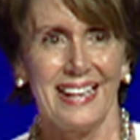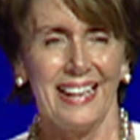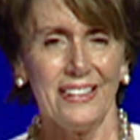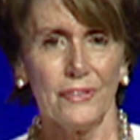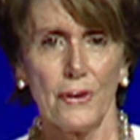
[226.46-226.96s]

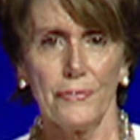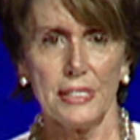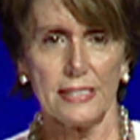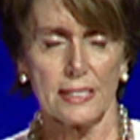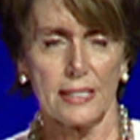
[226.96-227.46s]
I don't know if
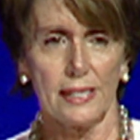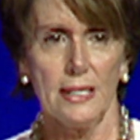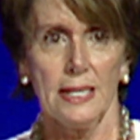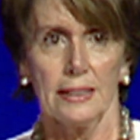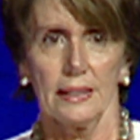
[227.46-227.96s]
this is any,
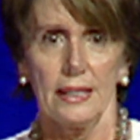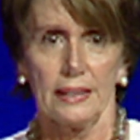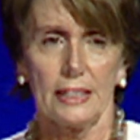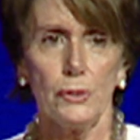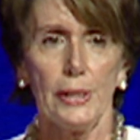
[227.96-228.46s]

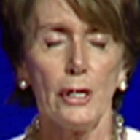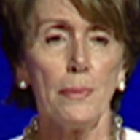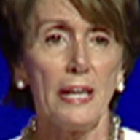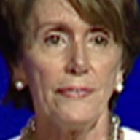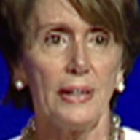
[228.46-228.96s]
can you hear
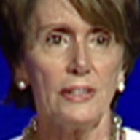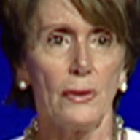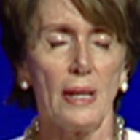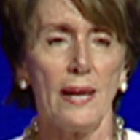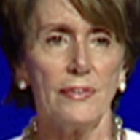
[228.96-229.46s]
me if I
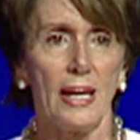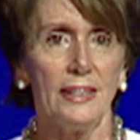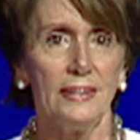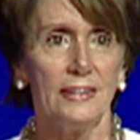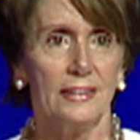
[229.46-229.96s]
don't have that?
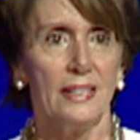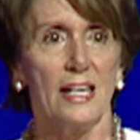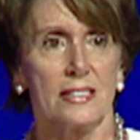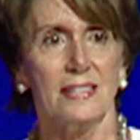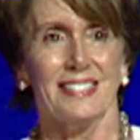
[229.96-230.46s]

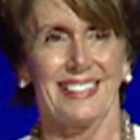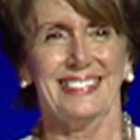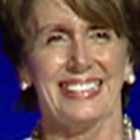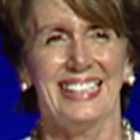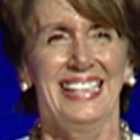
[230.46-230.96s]
Yes,
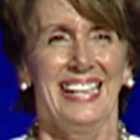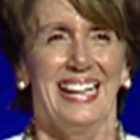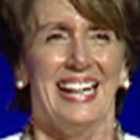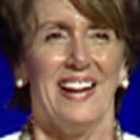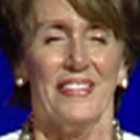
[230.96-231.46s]
okay.
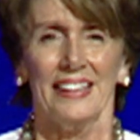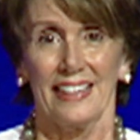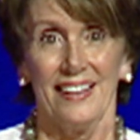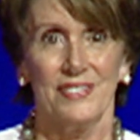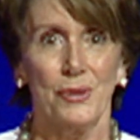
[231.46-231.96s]
I think I
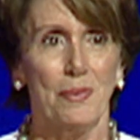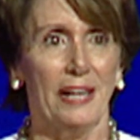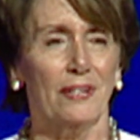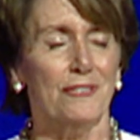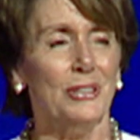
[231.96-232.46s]
have two
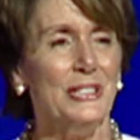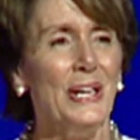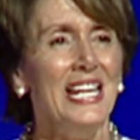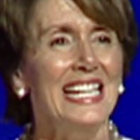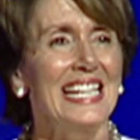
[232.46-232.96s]
microphones here.
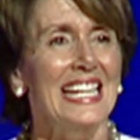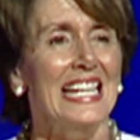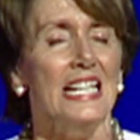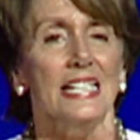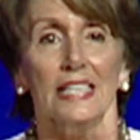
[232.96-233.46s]

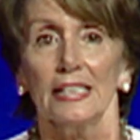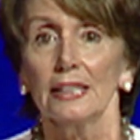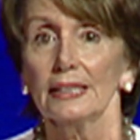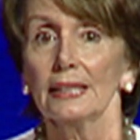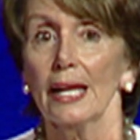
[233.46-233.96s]

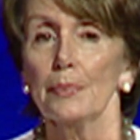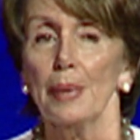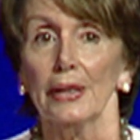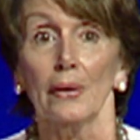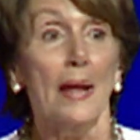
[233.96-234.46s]
Lilly
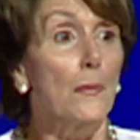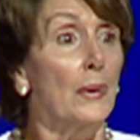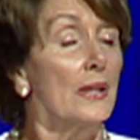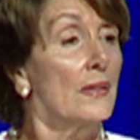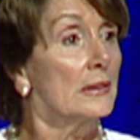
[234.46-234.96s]
Ledbetter. And
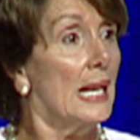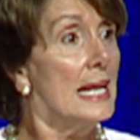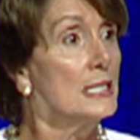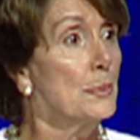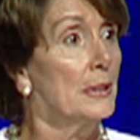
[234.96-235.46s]
one of the
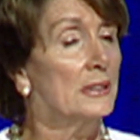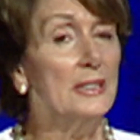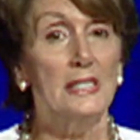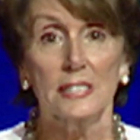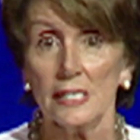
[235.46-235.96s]
last bills
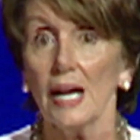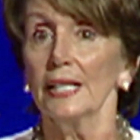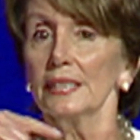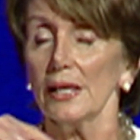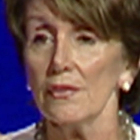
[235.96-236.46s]
he
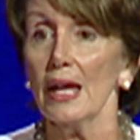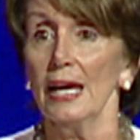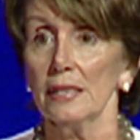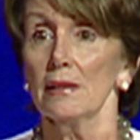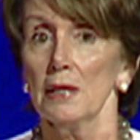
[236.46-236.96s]
signed in
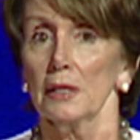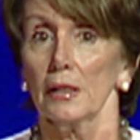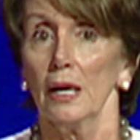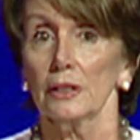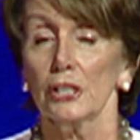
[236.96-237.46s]
that
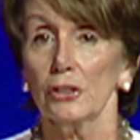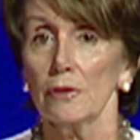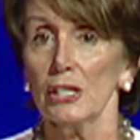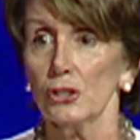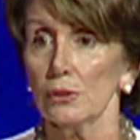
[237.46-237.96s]

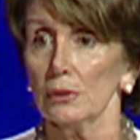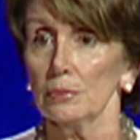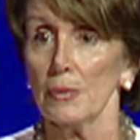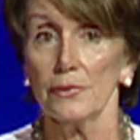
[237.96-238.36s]
congressional